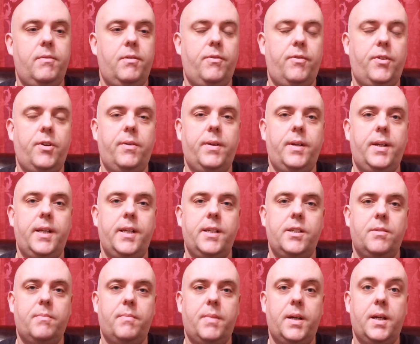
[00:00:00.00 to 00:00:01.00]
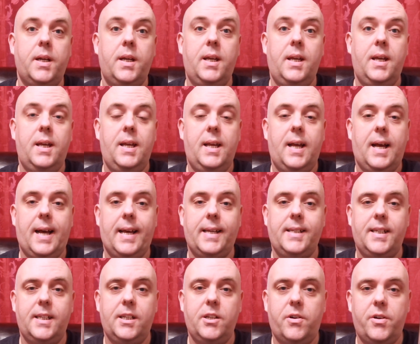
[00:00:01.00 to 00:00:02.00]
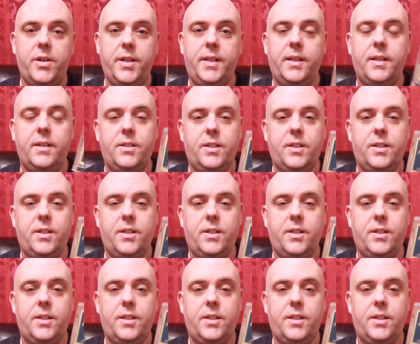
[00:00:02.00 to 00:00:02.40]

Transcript: reviewing is number 89.